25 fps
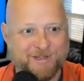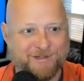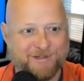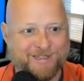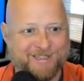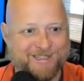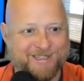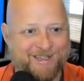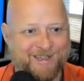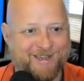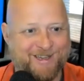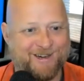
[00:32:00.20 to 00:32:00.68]
you a
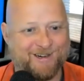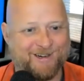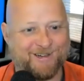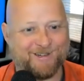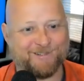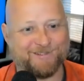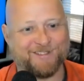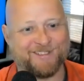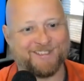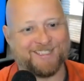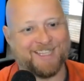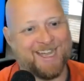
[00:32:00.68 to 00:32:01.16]
year
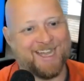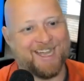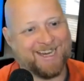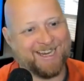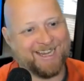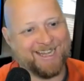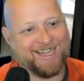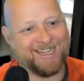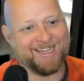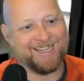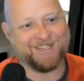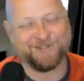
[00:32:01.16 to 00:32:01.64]
of
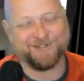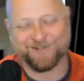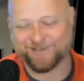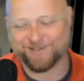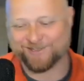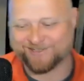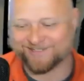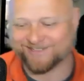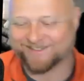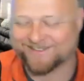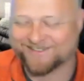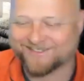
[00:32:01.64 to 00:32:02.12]

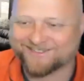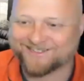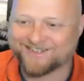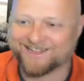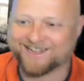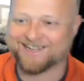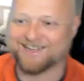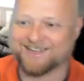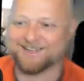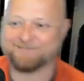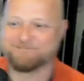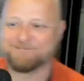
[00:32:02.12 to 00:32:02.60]
psychiatrist
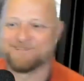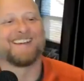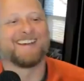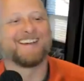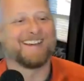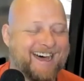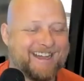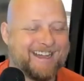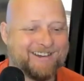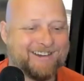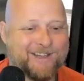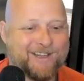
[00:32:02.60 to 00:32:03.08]
time.
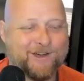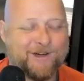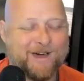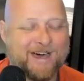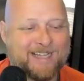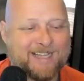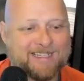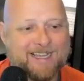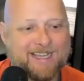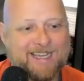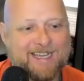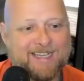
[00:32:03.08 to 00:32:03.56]
I don't know. I
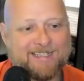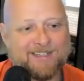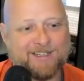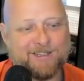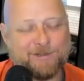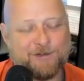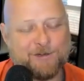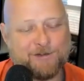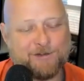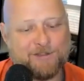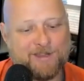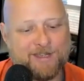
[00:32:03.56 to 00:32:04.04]
like that
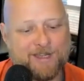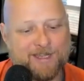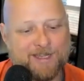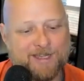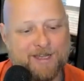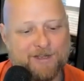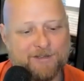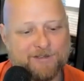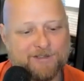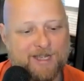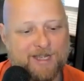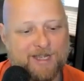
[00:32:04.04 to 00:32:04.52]
you're thinking
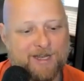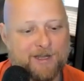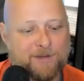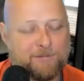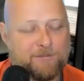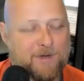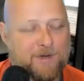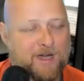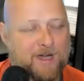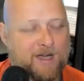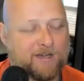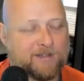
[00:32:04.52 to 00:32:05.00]
outside of the
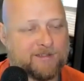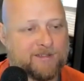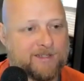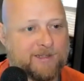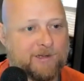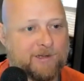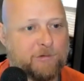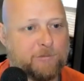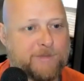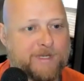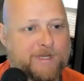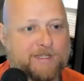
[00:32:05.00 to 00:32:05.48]
box. I
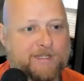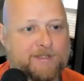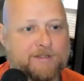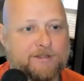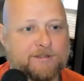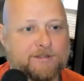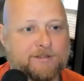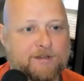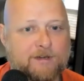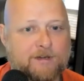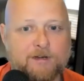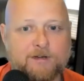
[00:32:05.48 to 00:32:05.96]
don't mean to
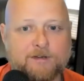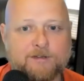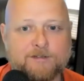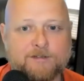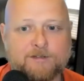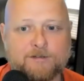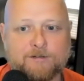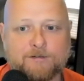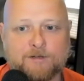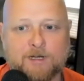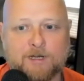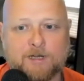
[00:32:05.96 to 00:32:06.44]
discourage
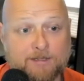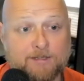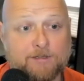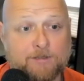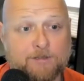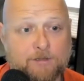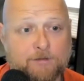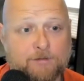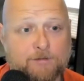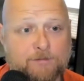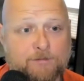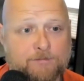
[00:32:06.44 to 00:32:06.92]
you.
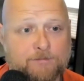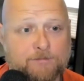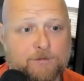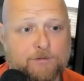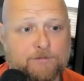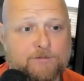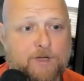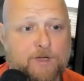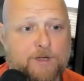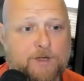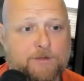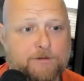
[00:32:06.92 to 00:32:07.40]

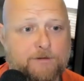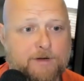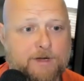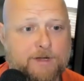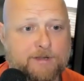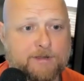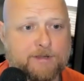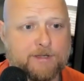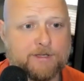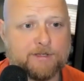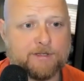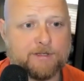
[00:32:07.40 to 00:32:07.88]
You've done the
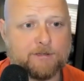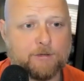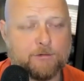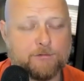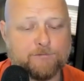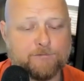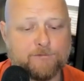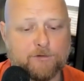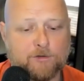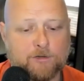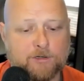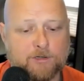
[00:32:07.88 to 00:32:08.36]
right thing so
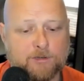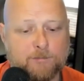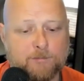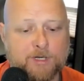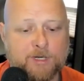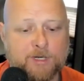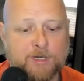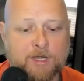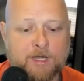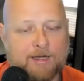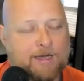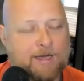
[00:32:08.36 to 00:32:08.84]
far,
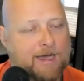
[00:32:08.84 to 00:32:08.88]
but